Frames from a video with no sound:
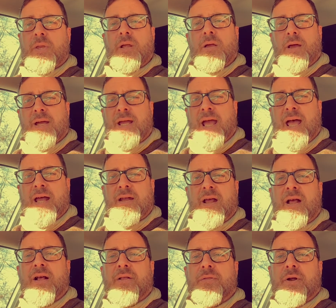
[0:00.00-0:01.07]
Again,
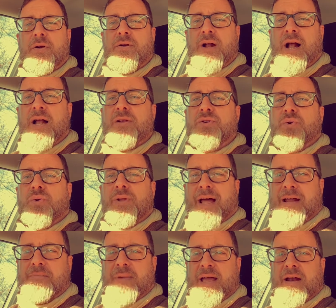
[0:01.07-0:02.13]
their non dual
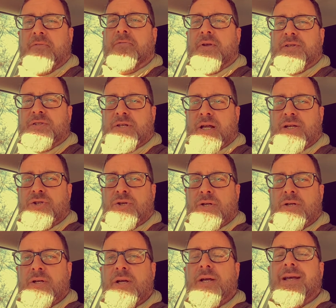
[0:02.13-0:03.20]
light
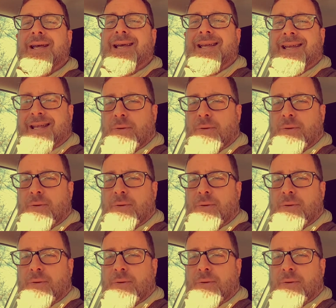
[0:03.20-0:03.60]
manifestation can